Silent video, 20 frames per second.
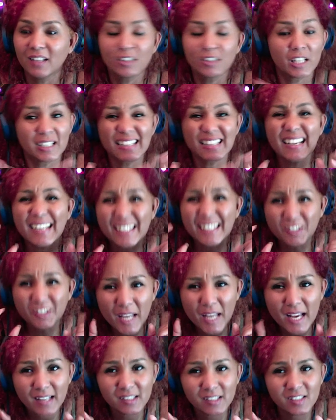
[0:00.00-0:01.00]
they
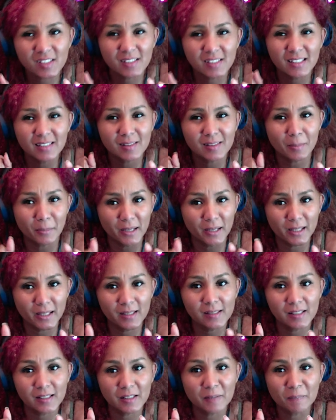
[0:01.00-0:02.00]
create these
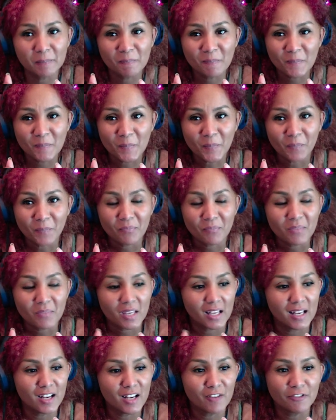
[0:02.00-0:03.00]
amazing
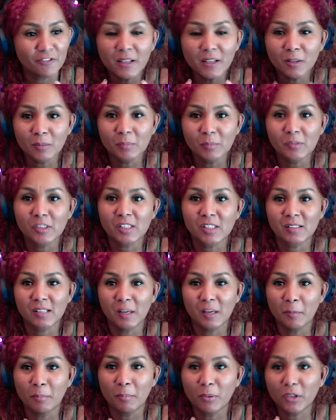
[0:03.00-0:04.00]
films,
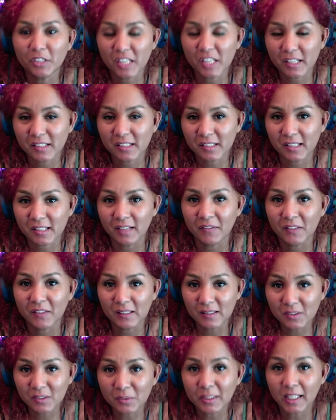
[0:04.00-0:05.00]
projects and
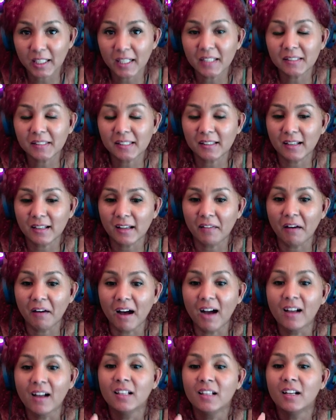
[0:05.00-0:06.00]
things related like
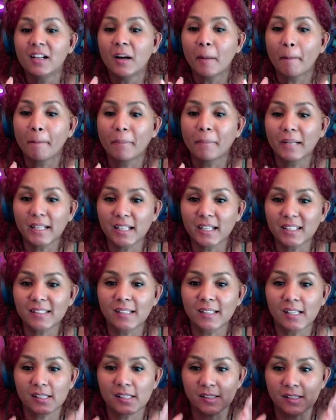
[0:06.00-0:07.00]
that. Please,
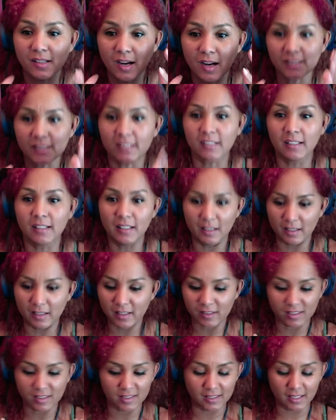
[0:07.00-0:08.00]
let's start here
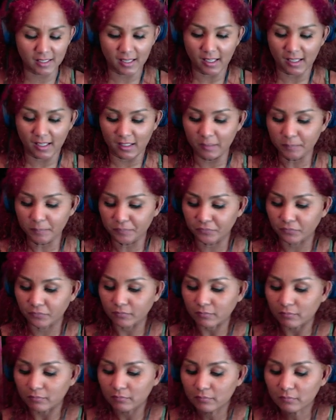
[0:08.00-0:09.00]
today.
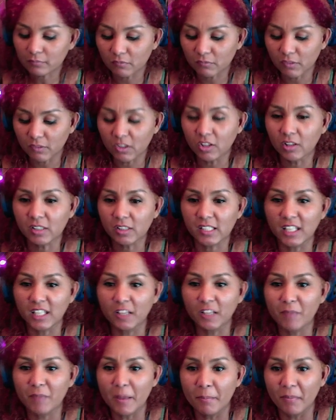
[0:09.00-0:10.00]
Just
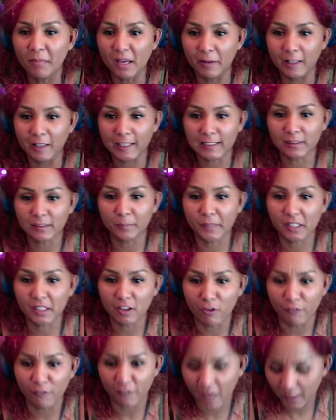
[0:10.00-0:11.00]
give them a little bit
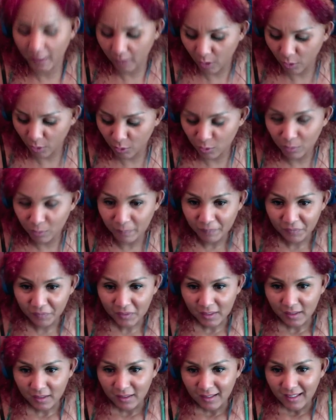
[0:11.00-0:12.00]
of follow.
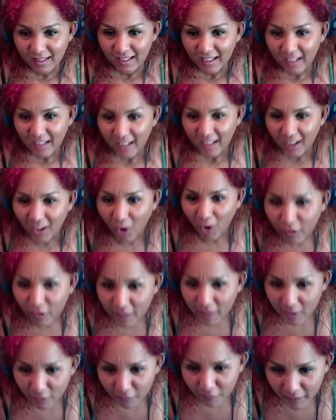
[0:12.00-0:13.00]

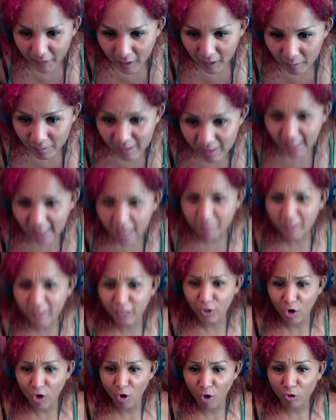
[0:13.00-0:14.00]
Oracle Films, let me
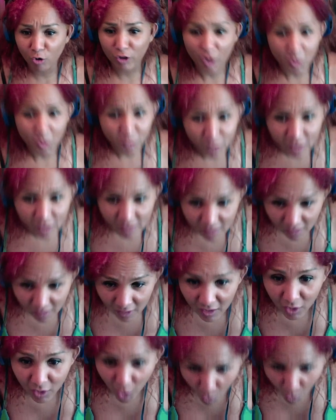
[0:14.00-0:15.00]
know. Ghost,
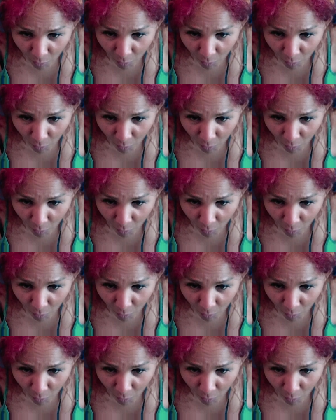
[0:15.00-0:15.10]
go